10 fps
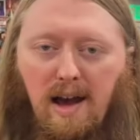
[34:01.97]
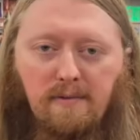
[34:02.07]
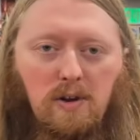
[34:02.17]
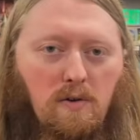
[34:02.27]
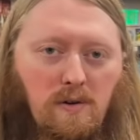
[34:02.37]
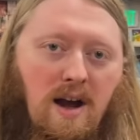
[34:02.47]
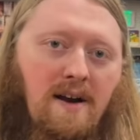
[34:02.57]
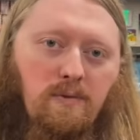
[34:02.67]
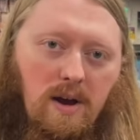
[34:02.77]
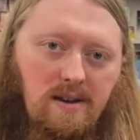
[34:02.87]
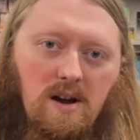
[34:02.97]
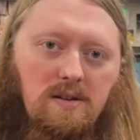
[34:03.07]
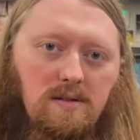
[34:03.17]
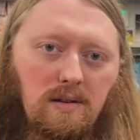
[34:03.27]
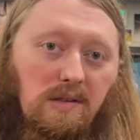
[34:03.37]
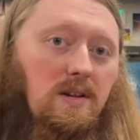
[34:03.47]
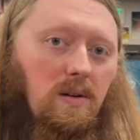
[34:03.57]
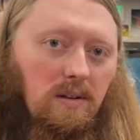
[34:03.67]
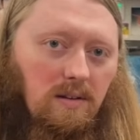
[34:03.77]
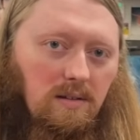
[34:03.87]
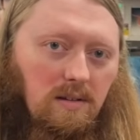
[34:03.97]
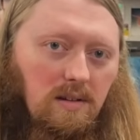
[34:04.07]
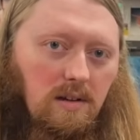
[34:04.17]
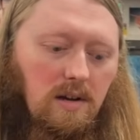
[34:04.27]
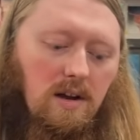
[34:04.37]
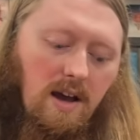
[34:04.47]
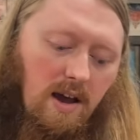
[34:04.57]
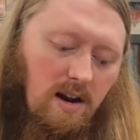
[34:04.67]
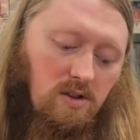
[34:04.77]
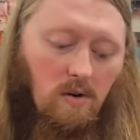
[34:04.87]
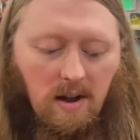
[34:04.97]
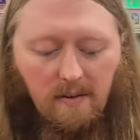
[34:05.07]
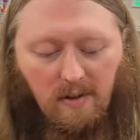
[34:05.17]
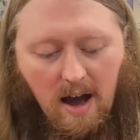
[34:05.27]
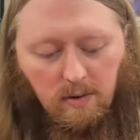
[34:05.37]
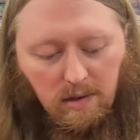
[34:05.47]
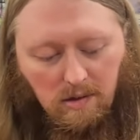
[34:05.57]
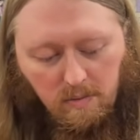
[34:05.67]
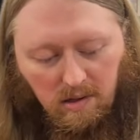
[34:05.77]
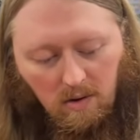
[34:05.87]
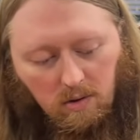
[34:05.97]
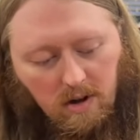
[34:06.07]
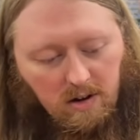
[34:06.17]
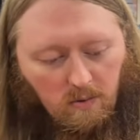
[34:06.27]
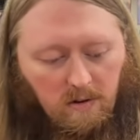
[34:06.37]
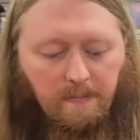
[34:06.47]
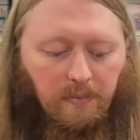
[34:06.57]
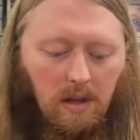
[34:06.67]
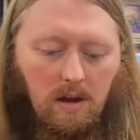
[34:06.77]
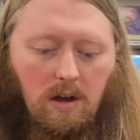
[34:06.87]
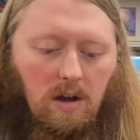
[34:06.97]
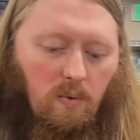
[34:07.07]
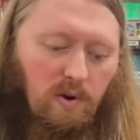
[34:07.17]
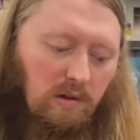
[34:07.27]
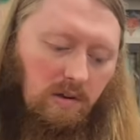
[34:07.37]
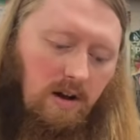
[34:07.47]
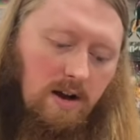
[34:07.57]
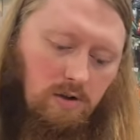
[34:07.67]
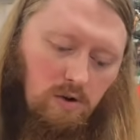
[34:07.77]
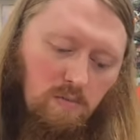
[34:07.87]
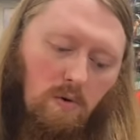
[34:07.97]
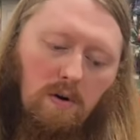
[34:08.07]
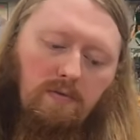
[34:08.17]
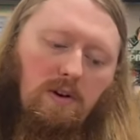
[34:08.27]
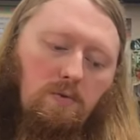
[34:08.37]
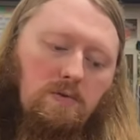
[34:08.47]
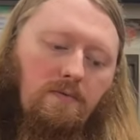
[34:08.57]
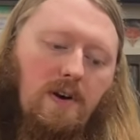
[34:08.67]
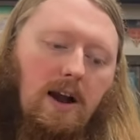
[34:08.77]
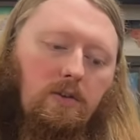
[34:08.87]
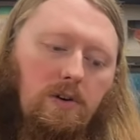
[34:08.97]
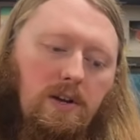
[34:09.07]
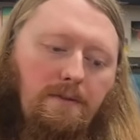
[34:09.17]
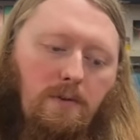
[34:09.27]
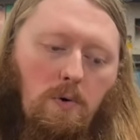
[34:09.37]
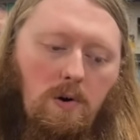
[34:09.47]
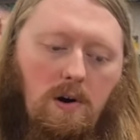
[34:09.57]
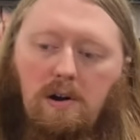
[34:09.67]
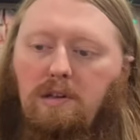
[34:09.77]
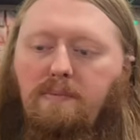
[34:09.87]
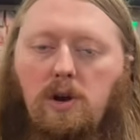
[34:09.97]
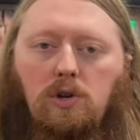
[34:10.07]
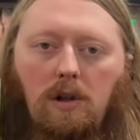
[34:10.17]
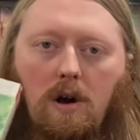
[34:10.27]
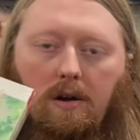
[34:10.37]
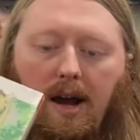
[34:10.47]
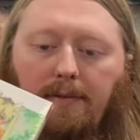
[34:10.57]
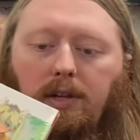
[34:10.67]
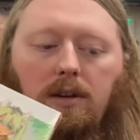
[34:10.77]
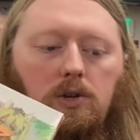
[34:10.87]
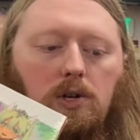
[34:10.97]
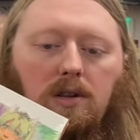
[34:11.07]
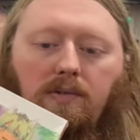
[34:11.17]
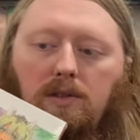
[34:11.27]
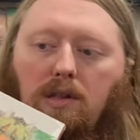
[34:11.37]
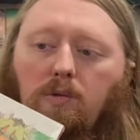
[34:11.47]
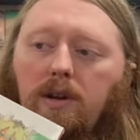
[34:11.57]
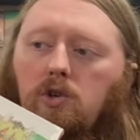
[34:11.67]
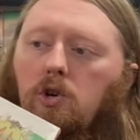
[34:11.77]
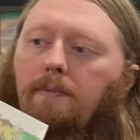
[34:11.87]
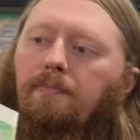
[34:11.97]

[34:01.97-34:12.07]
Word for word: have it over halfway done sealed. And I don't have that one, so I'm just going to hold on to one. We also got two more of the Rune Factory 4 special archival editions for the Switch.